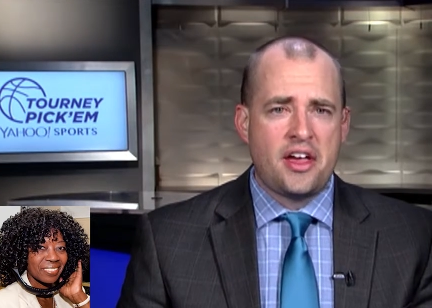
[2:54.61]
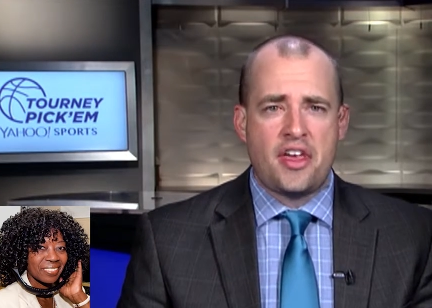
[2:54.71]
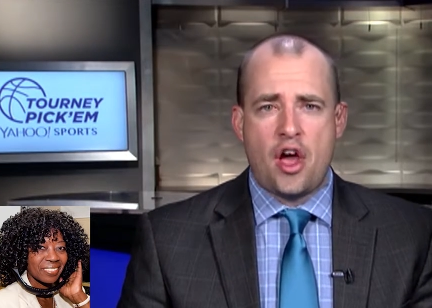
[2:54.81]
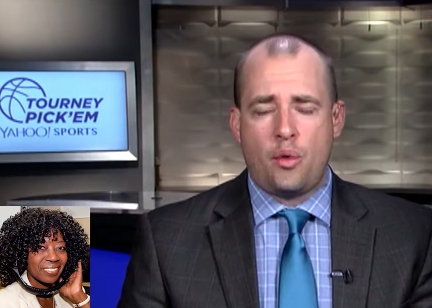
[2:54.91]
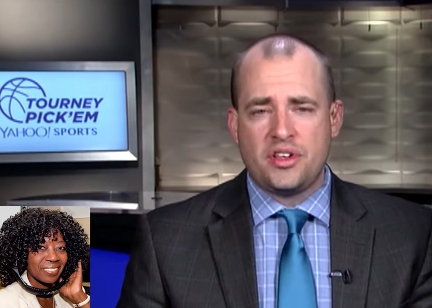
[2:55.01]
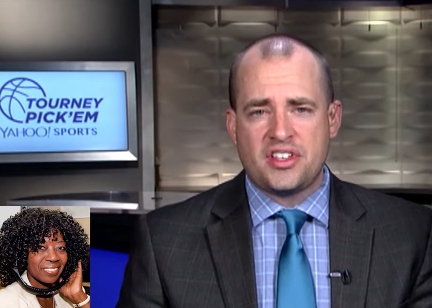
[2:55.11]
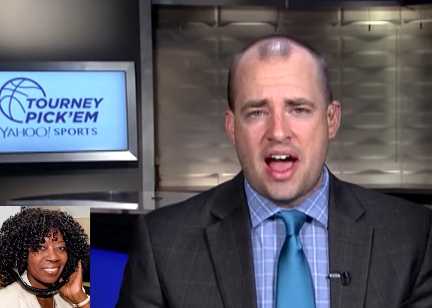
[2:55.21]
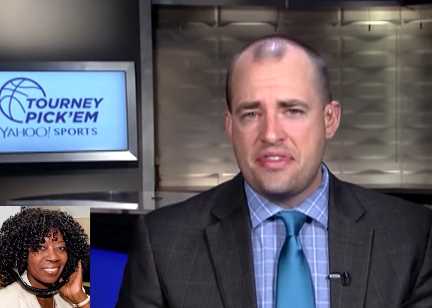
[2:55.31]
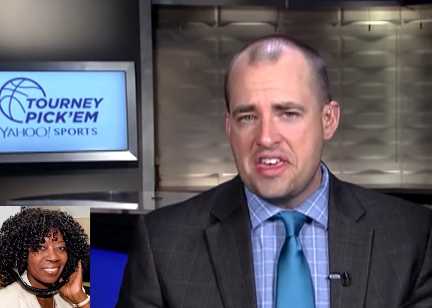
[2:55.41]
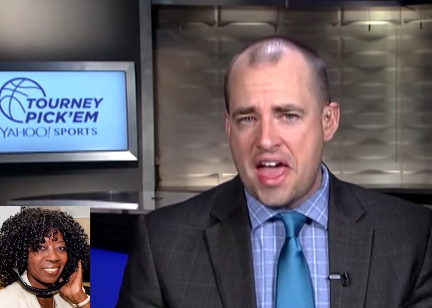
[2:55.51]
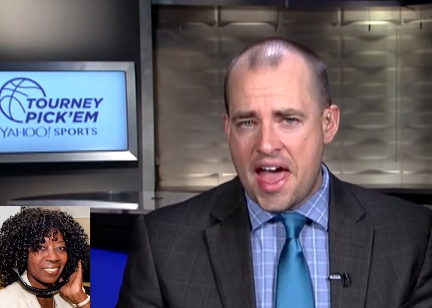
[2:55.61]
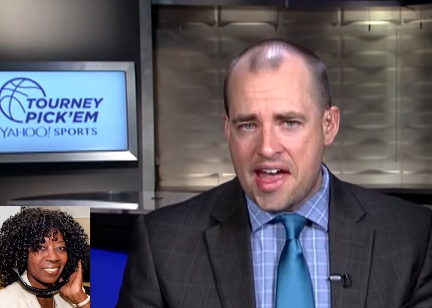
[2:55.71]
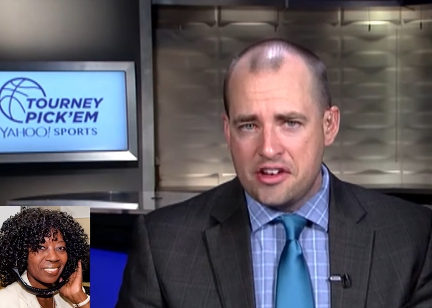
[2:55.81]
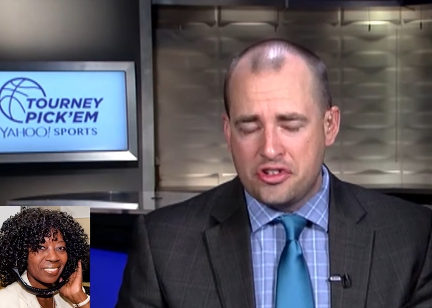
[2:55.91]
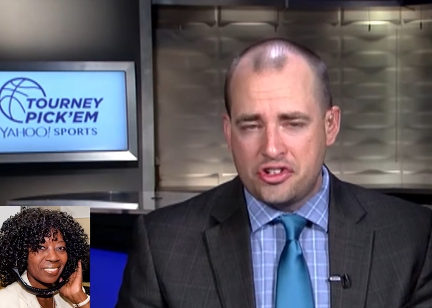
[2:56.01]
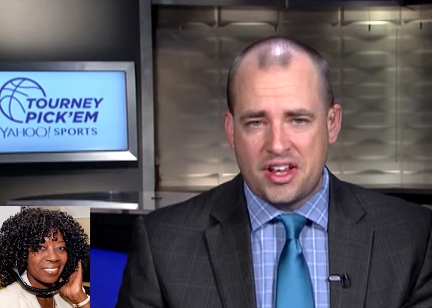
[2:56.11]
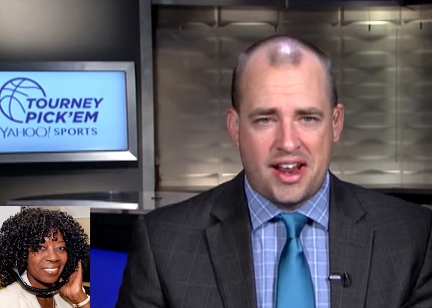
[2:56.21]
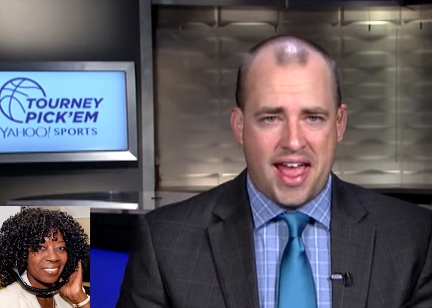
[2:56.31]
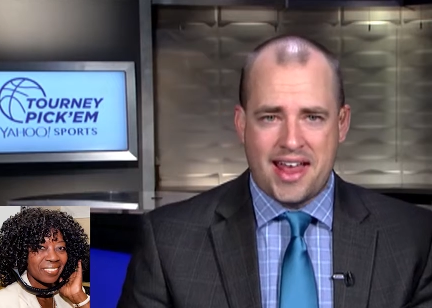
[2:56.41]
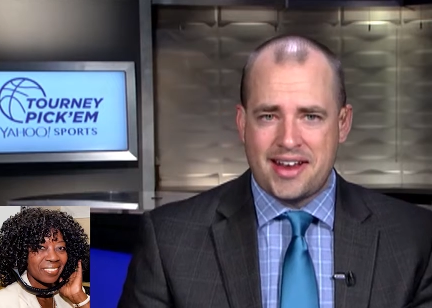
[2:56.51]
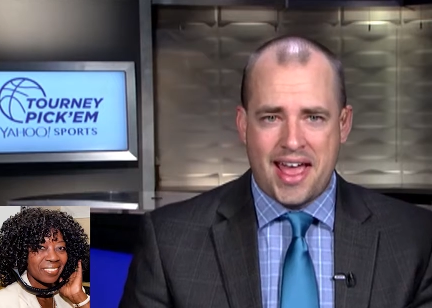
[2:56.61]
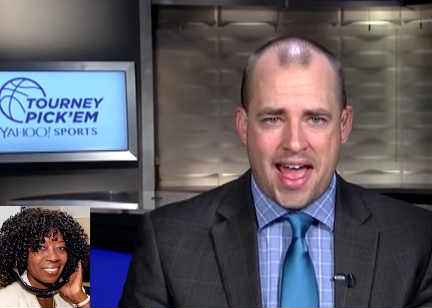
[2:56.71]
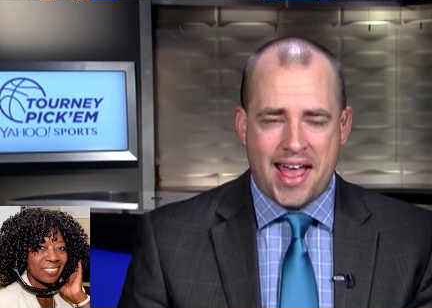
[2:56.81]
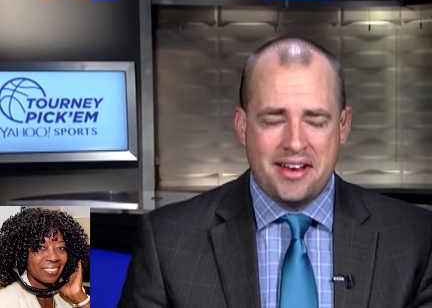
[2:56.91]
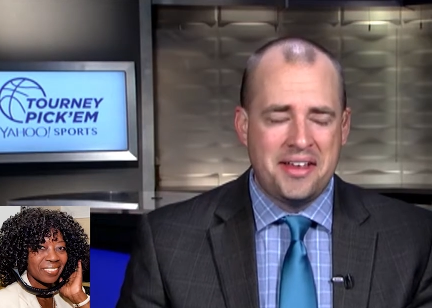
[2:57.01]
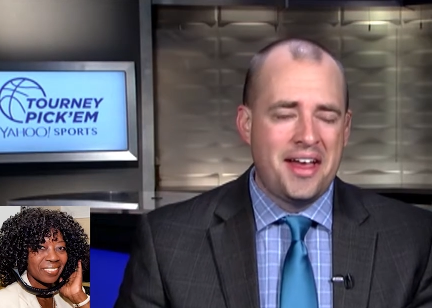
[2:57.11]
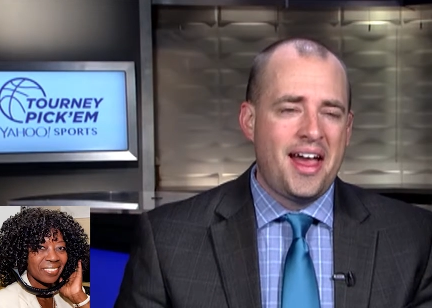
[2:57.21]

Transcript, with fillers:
Speaker 1: They always got the edge in a head to head.